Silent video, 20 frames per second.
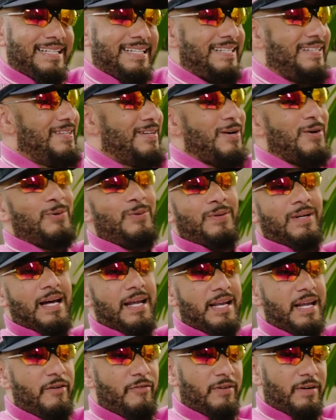No, I
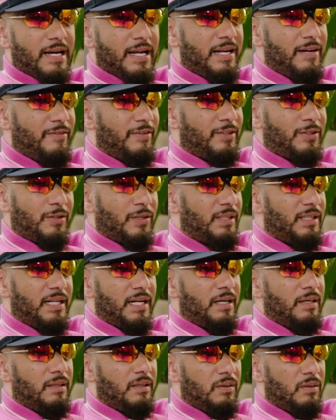never, I never thought
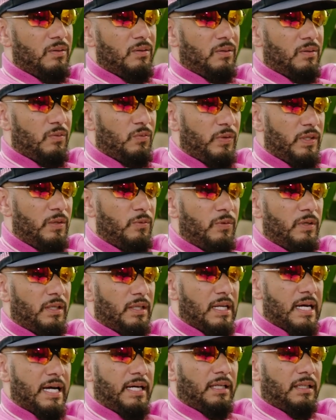that we
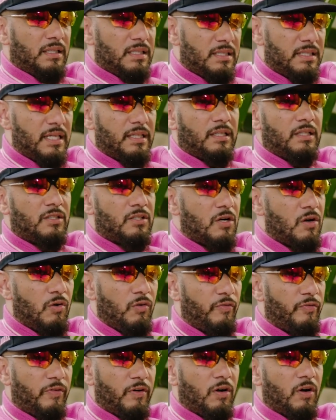would like set the
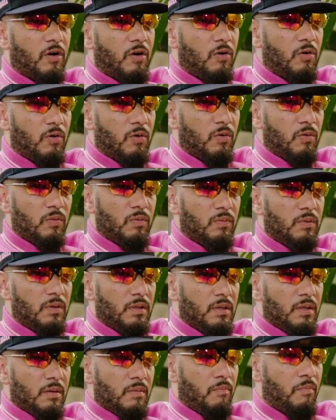tone for a whole
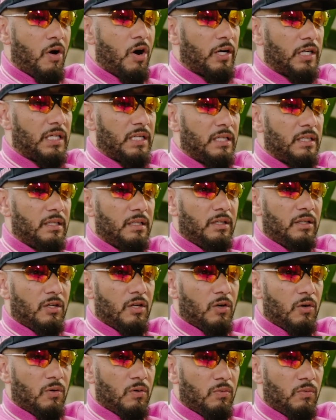market, you
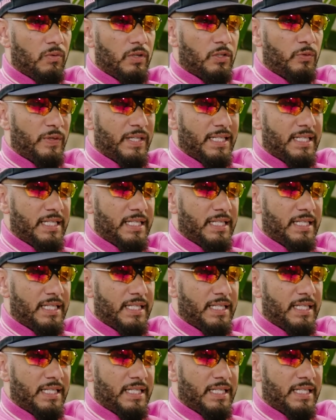know, which we